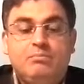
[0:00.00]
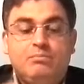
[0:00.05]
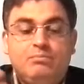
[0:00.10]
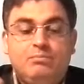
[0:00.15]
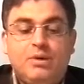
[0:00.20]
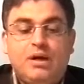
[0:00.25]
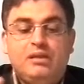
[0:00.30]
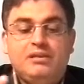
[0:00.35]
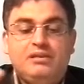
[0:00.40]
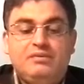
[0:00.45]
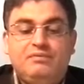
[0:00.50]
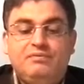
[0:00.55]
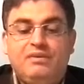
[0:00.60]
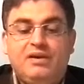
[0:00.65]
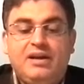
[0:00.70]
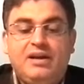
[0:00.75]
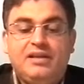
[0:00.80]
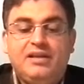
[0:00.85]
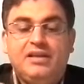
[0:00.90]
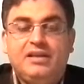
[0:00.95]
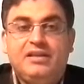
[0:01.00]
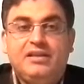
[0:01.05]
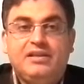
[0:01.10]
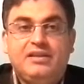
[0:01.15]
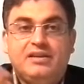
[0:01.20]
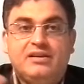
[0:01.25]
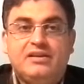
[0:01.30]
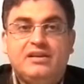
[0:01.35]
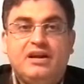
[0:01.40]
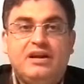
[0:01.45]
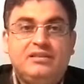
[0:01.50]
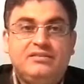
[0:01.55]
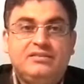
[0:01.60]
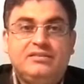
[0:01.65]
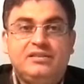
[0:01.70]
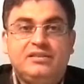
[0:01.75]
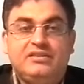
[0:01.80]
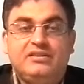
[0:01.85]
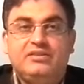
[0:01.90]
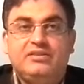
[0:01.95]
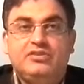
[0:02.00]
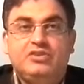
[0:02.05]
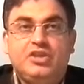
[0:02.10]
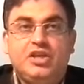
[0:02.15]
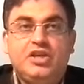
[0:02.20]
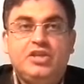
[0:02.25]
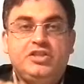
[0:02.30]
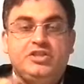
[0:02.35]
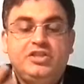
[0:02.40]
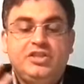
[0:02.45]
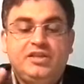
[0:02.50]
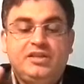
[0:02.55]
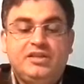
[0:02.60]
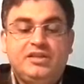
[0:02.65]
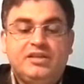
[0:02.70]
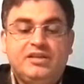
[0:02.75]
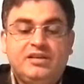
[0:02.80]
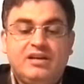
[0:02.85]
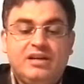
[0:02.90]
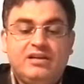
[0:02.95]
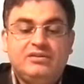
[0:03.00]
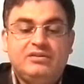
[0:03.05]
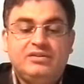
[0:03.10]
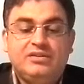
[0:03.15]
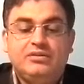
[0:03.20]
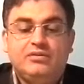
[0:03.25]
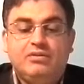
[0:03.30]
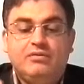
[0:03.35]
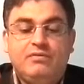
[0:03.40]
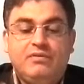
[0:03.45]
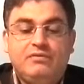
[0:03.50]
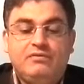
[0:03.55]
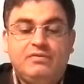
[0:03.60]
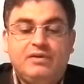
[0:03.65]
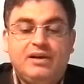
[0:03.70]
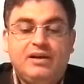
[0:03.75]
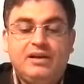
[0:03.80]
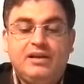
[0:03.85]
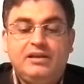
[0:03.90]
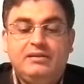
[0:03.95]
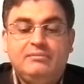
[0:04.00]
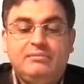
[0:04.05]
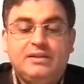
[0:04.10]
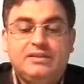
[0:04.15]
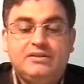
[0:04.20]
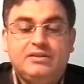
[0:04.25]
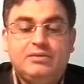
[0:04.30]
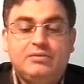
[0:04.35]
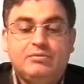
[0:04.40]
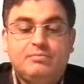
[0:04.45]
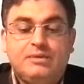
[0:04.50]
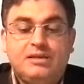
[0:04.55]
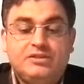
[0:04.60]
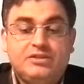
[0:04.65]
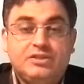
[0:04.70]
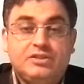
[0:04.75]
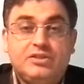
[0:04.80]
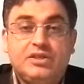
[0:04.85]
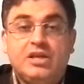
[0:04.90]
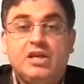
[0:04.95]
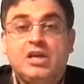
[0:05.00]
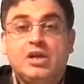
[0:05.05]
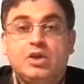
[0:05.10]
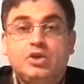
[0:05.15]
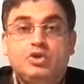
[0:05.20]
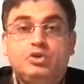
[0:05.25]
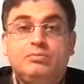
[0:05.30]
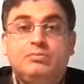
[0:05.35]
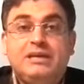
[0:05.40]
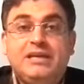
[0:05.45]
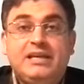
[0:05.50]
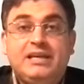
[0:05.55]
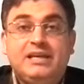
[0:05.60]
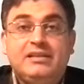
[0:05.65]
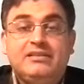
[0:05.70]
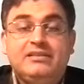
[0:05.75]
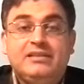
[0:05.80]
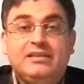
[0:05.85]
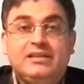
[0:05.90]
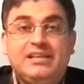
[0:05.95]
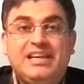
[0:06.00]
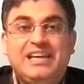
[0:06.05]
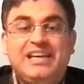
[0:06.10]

modifying the content, changing the content of a file, message to make it